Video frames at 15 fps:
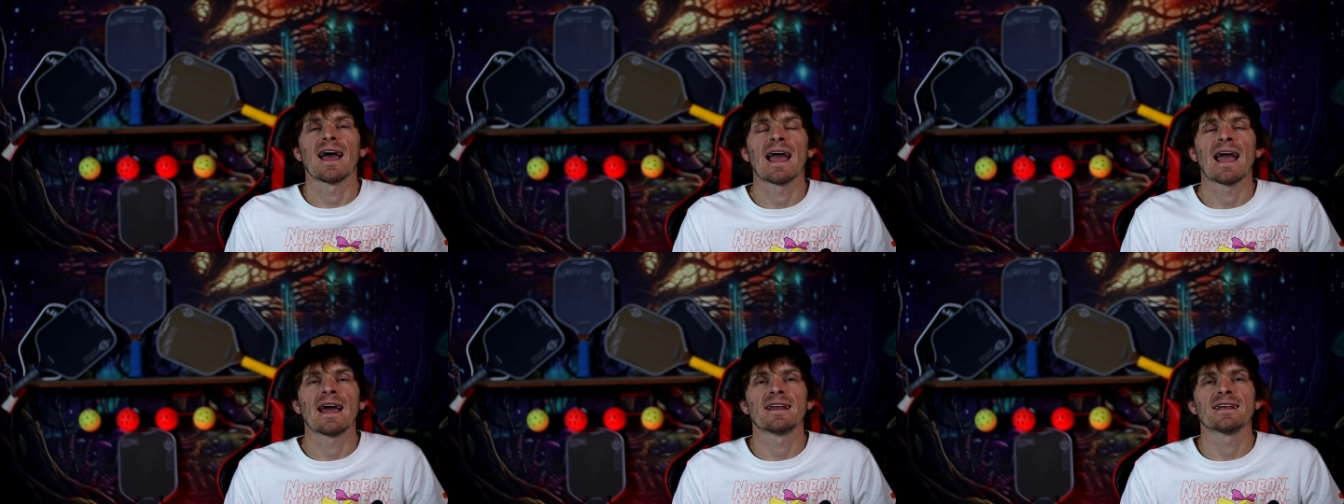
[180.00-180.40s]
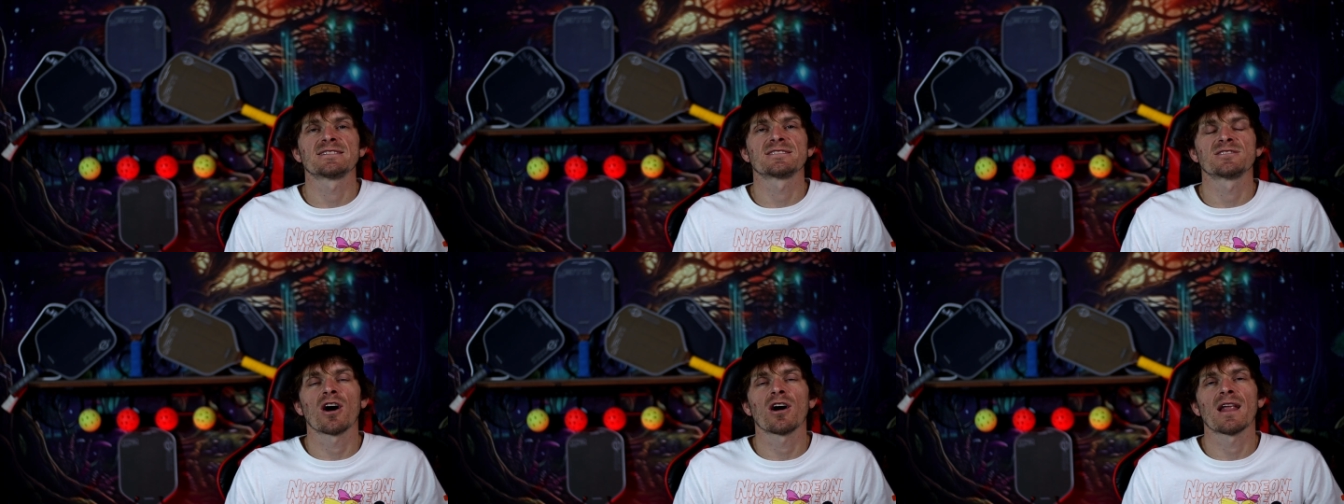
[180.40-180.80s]
And
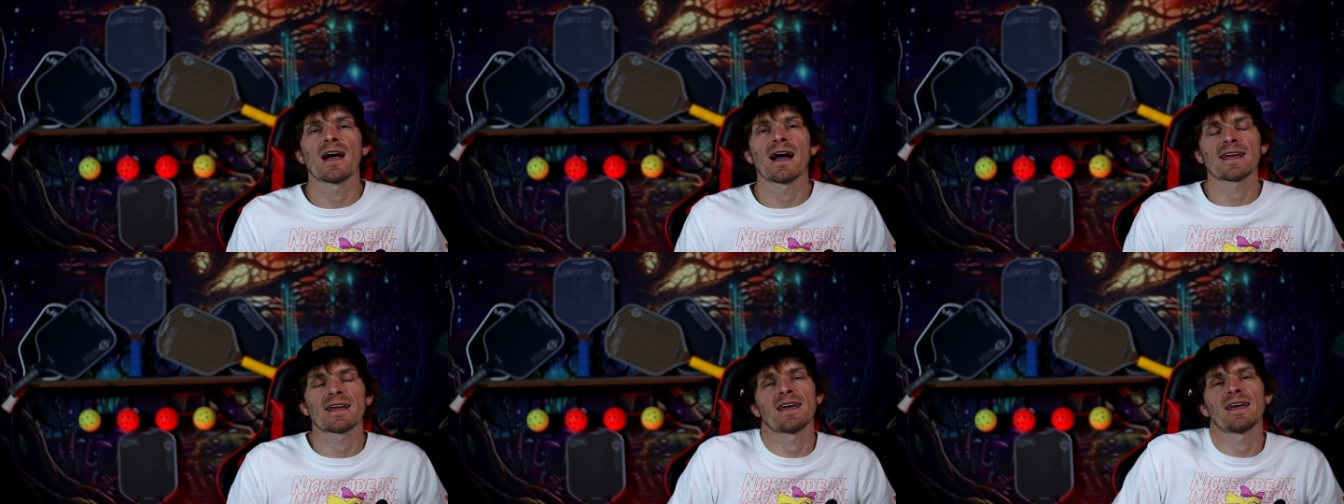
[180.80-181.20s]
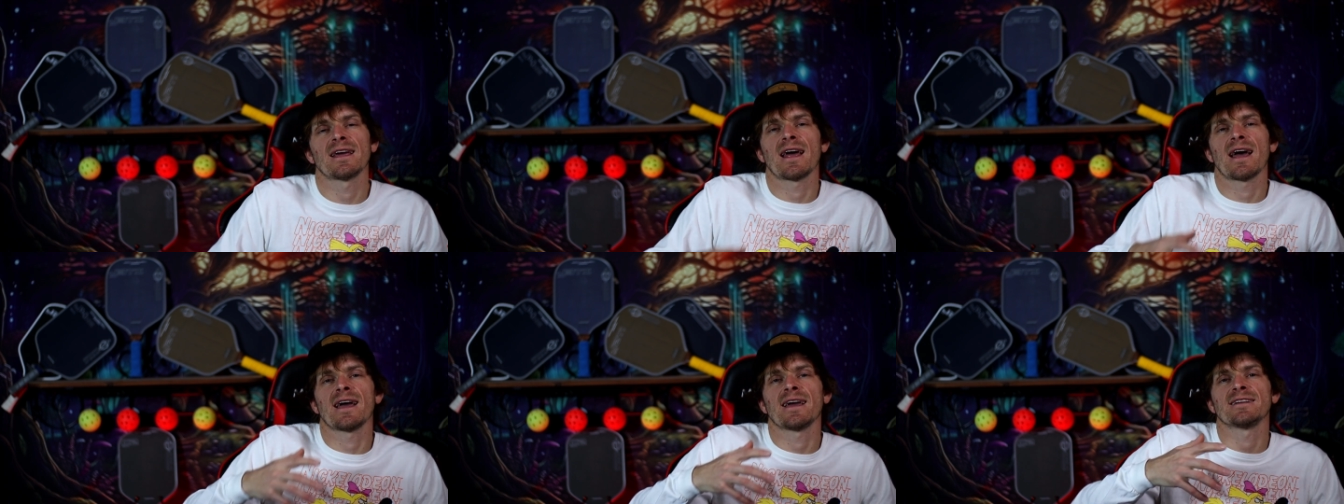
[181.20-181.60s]
it's not like
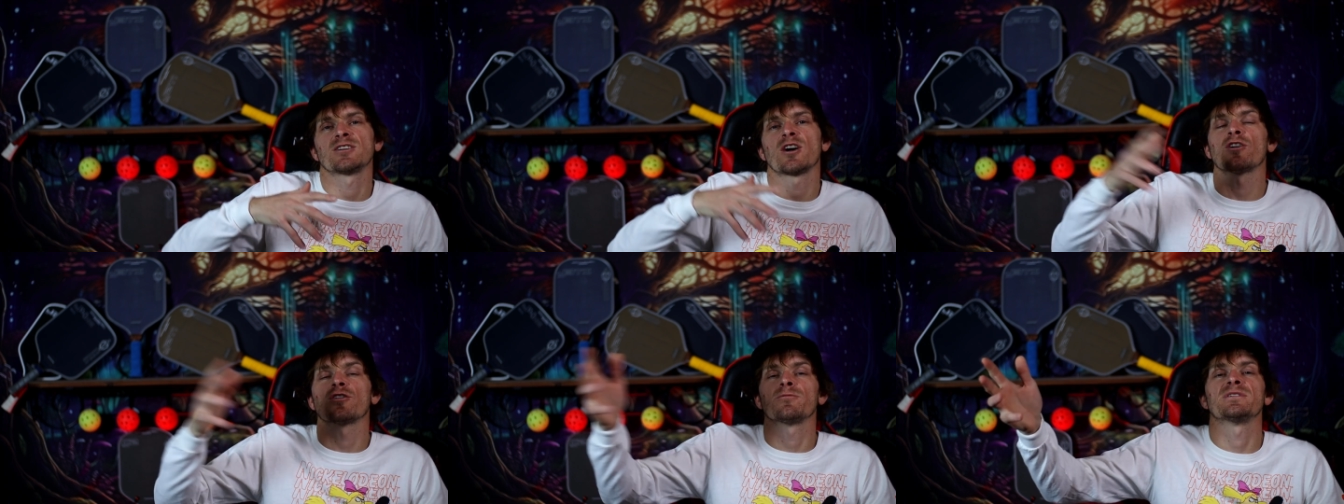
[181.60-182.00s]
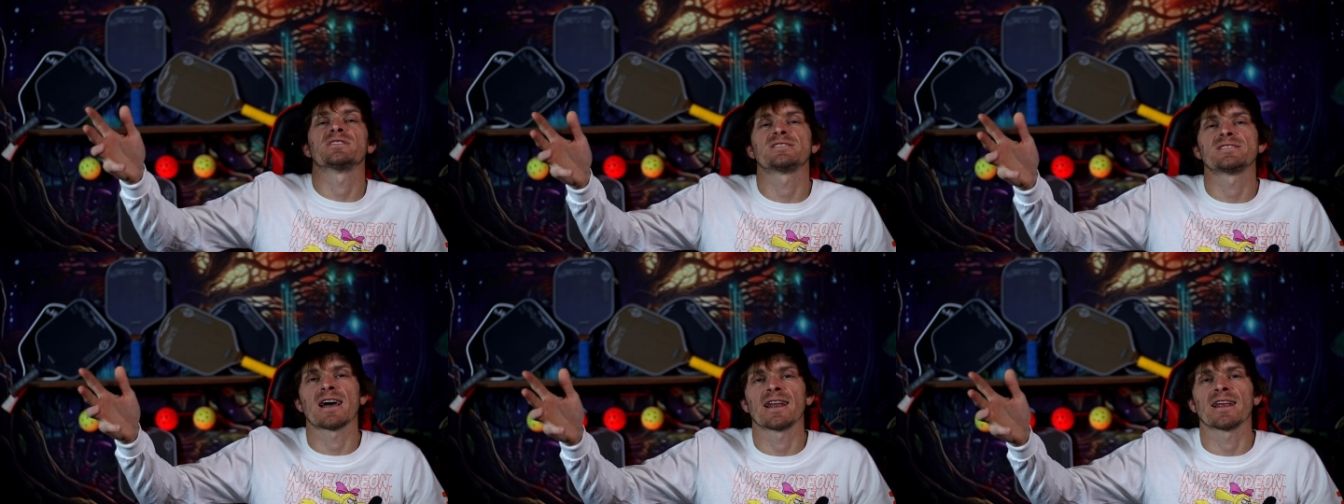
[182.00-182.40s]
in a tournament
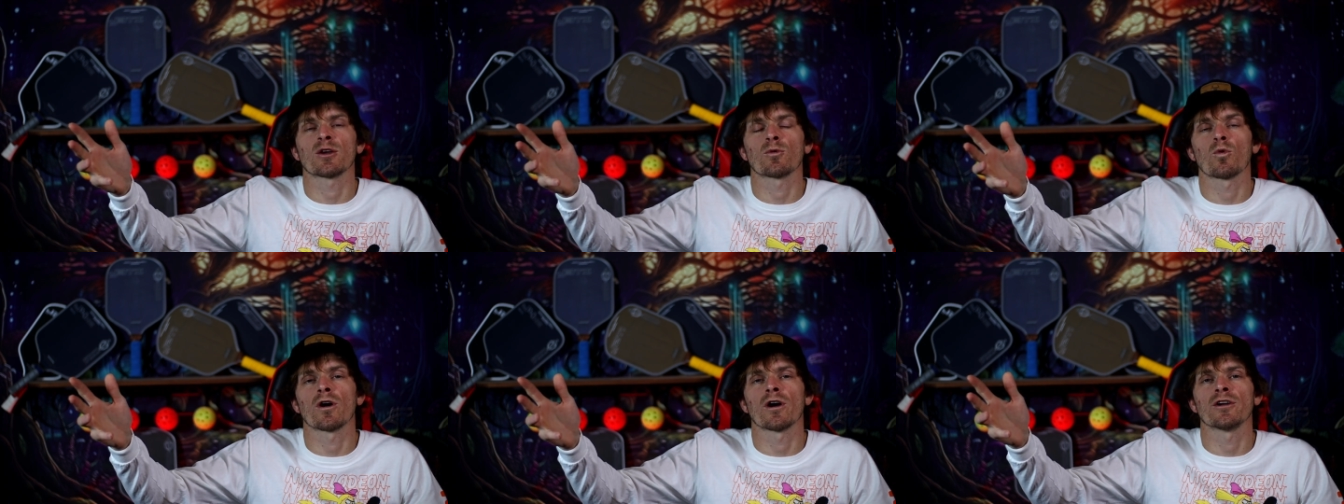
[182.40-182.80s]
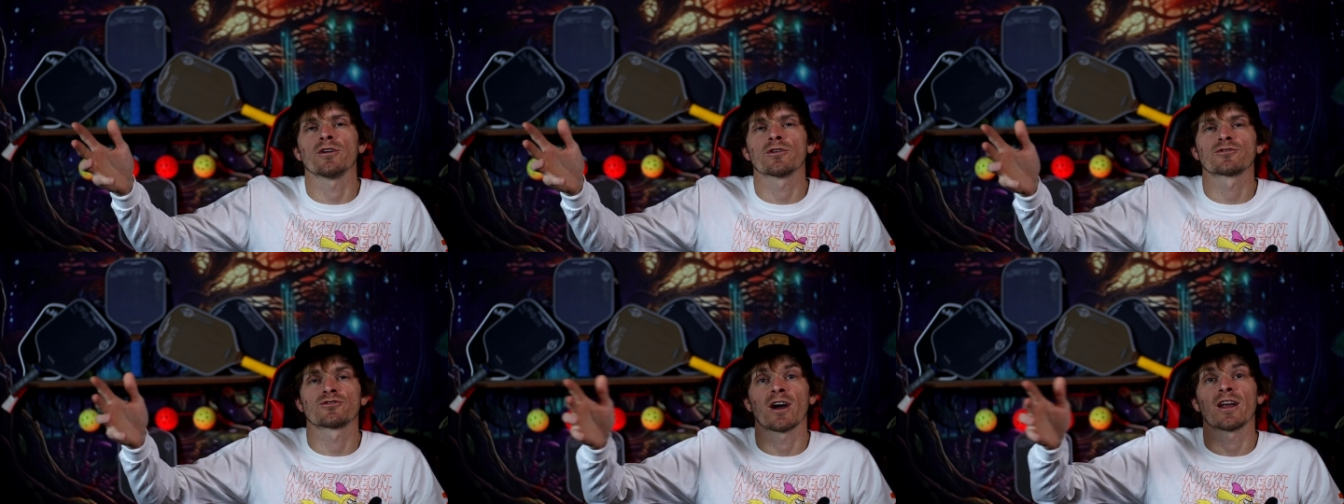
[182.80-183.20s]
setting where
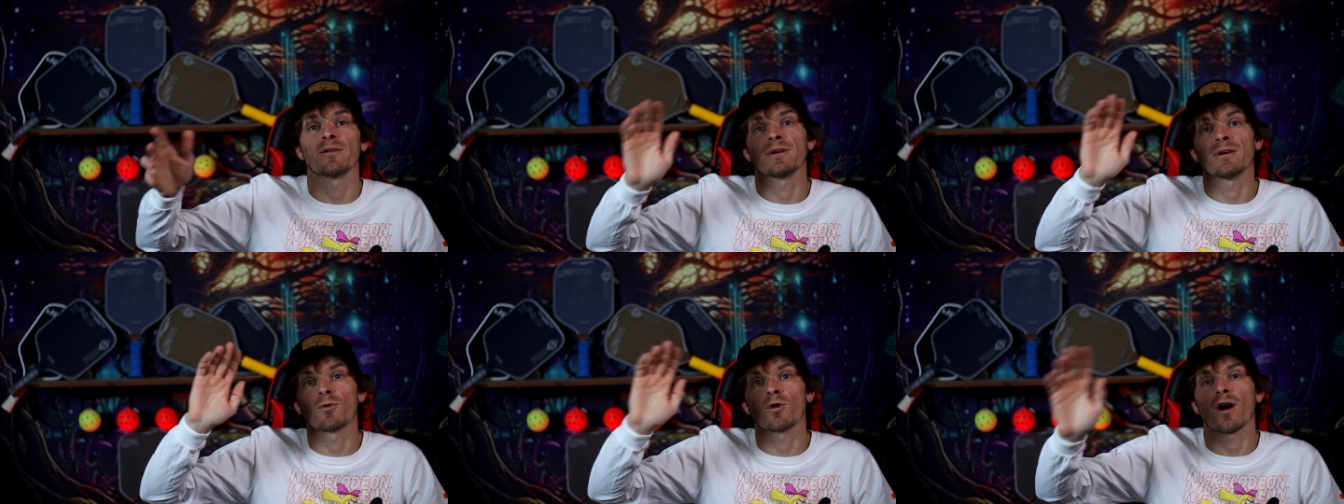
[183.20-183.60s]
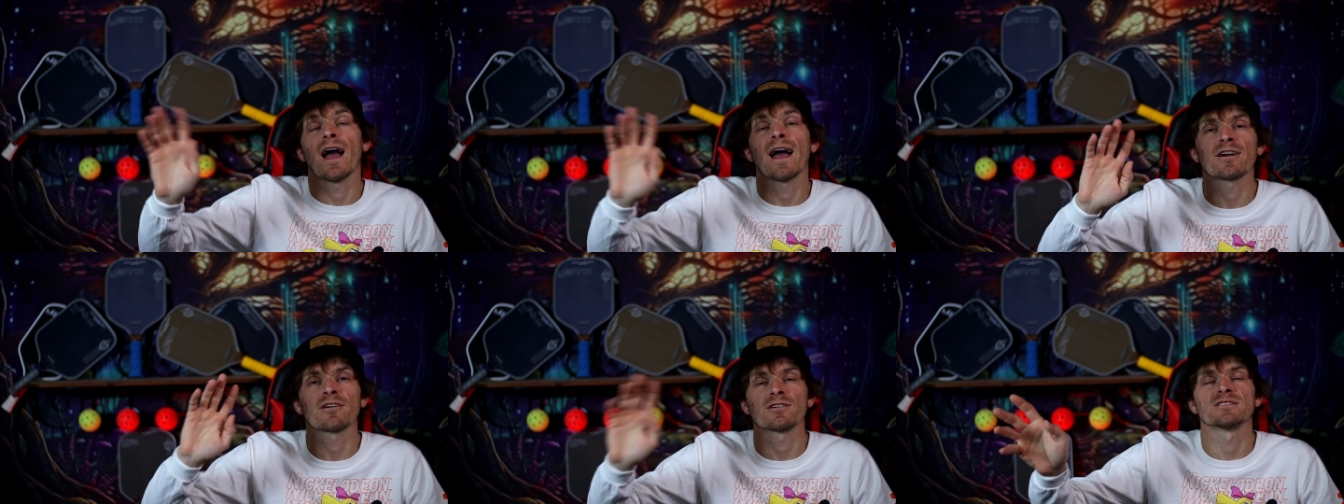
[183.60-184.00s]
you're trying to be more
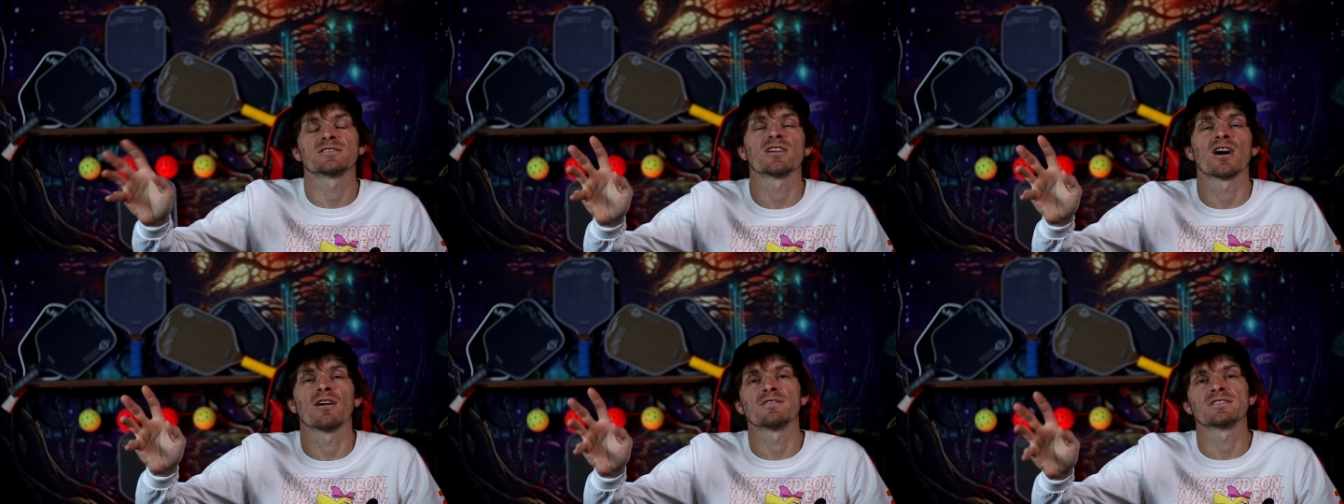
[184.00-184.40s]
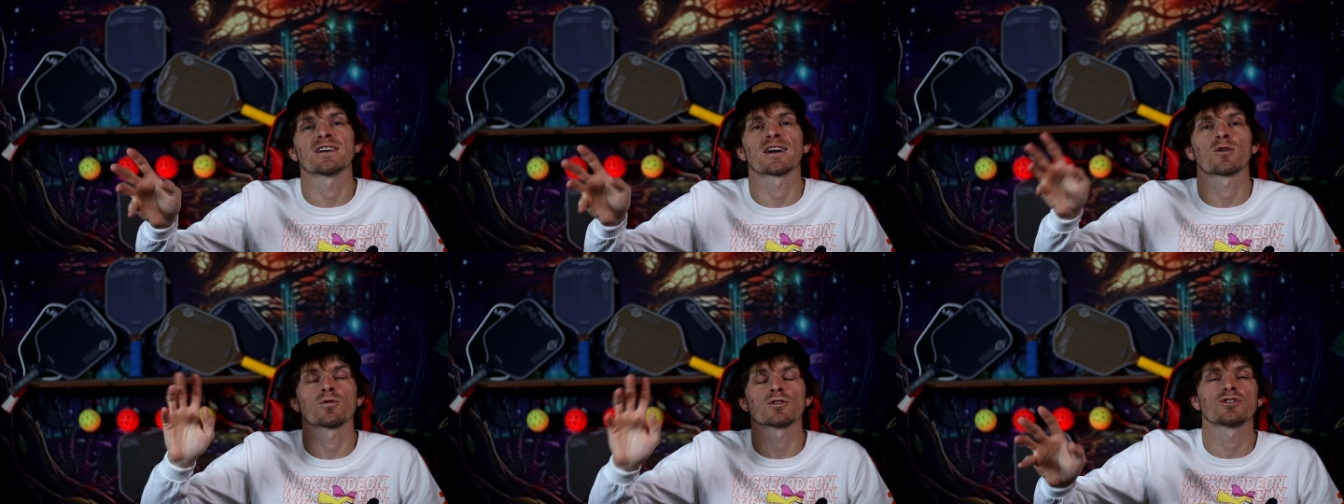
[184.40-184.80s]
accurate and stuff. It's
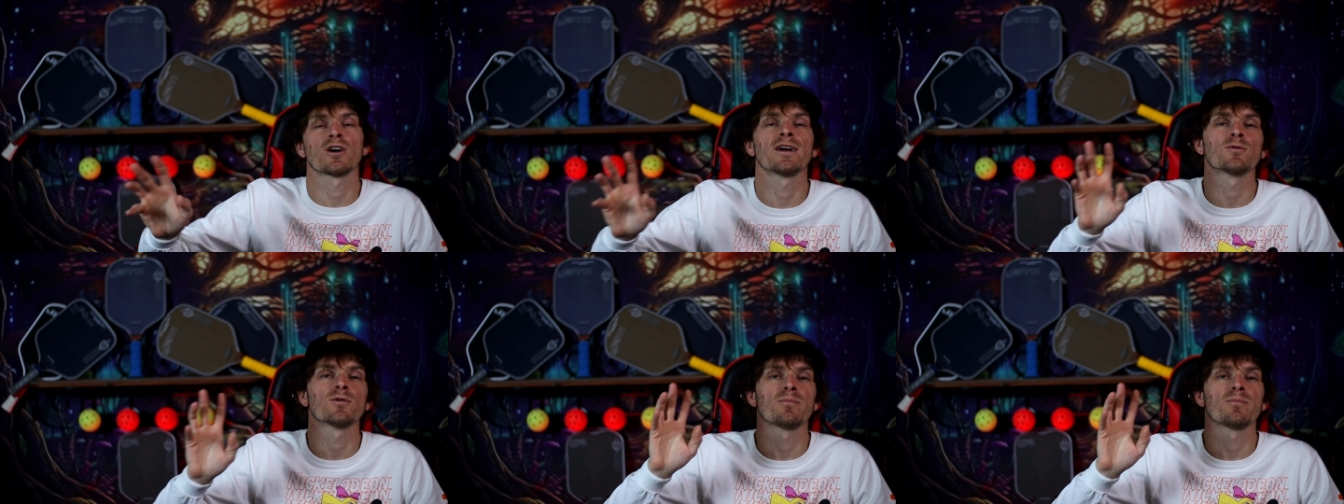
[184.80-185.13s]
like we're trying to